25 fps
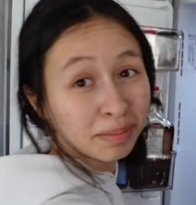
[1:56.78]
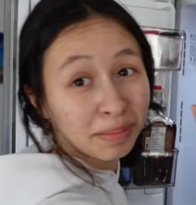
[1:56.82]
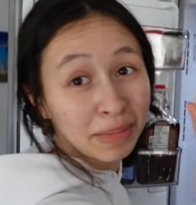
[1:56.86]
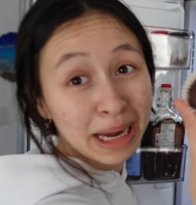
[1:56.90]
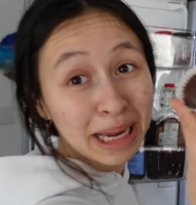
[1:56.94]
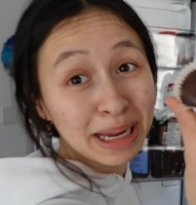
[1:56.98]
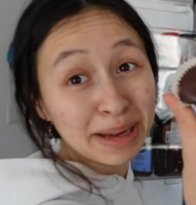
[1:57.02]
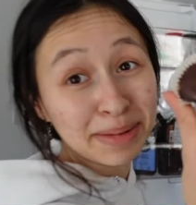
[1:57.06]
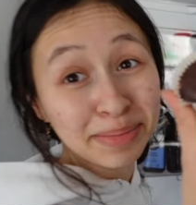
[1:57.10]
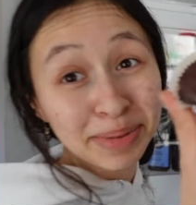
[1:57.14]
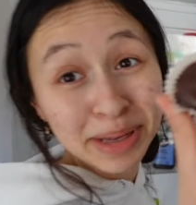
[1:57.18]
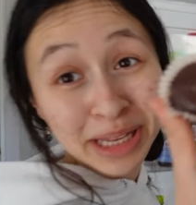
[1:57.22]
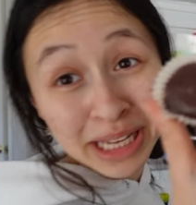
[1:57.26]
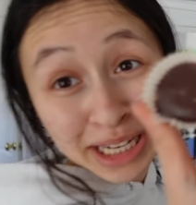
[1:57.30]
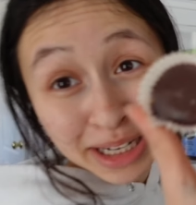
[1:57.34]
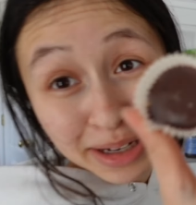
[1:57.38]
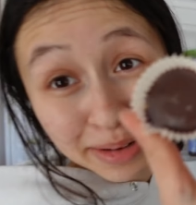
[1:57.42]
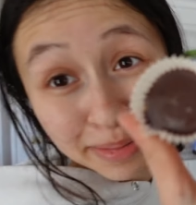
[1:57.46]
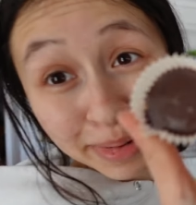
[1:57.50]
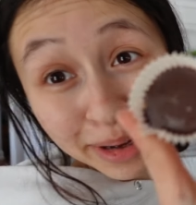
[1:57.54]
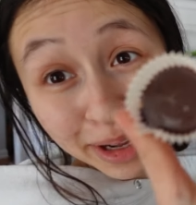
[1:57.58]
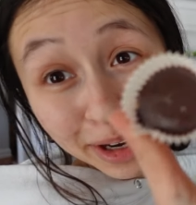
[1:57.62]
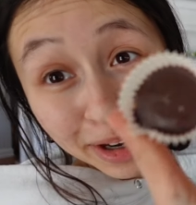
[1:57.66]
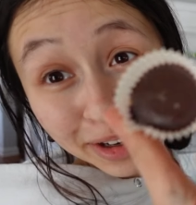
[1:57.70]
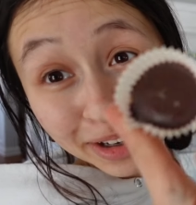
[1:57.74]
My
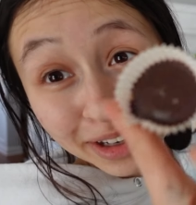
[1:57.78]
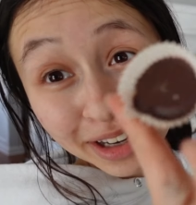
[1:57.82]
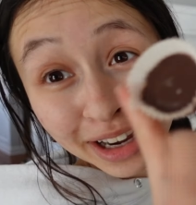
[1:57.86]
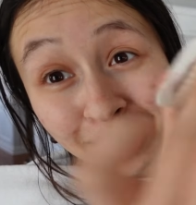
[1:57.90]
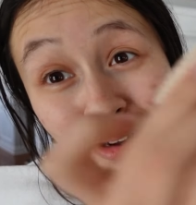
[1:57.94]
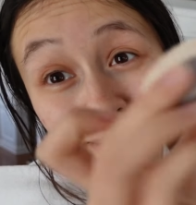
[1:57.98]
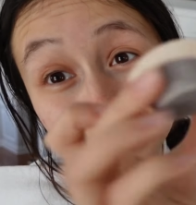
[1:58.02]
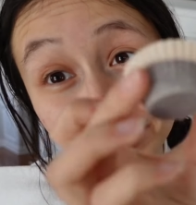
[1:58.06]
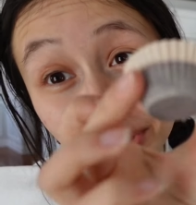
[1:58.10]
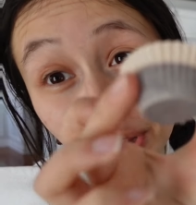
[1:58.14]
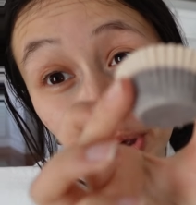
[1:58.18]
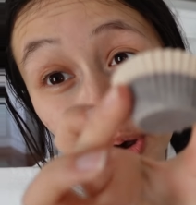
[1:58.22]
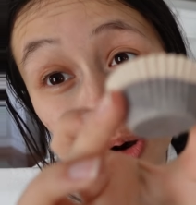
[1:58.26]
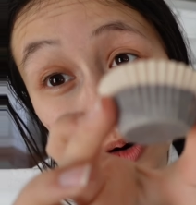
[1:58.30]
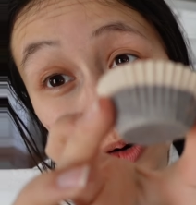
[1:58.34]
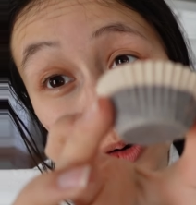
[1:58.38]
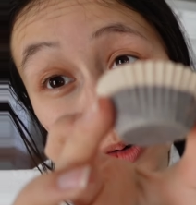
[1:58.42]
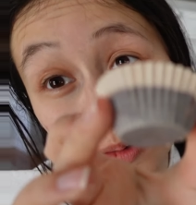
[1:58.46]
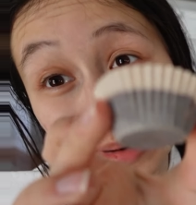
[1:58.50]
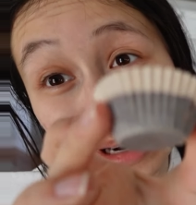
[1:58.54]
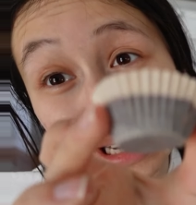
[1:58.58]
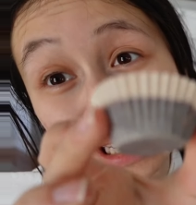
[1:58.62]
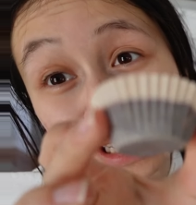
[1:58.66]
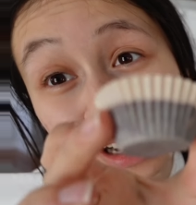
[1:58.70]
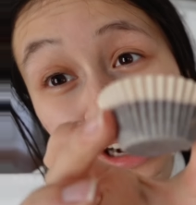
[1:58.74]
peanut butter cups. Oh
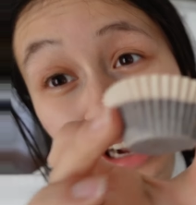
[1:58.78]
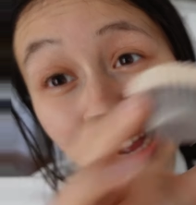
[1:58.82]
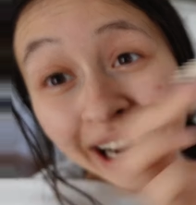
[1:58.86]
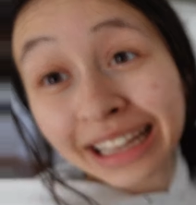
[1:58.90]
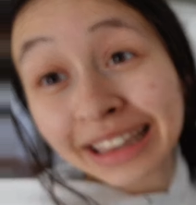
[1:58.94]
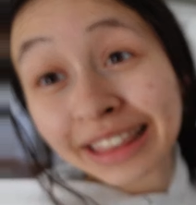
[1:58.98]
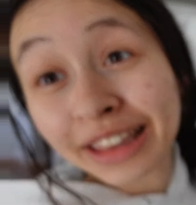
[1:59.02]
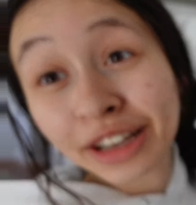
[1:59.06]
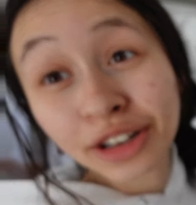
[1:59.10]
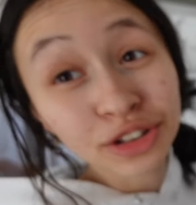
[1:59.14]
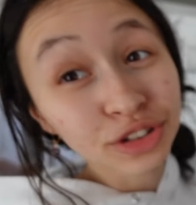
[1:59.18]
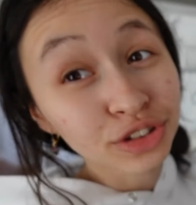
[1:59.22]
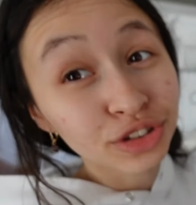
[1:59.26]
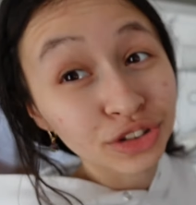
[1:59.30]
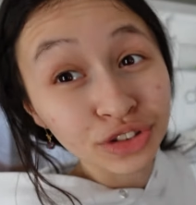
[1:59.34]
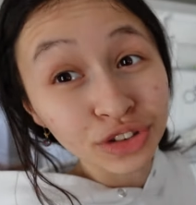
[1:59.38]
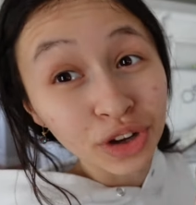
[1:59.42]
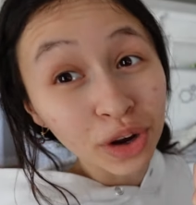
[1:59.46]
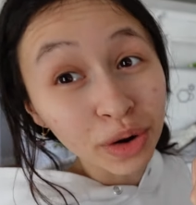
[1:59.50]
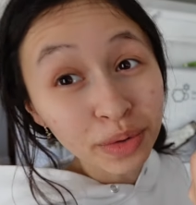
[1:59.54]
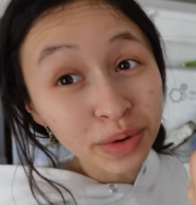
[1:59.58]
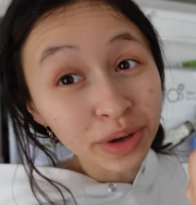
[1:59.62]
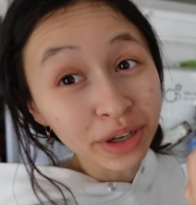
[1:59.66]
my God, they're so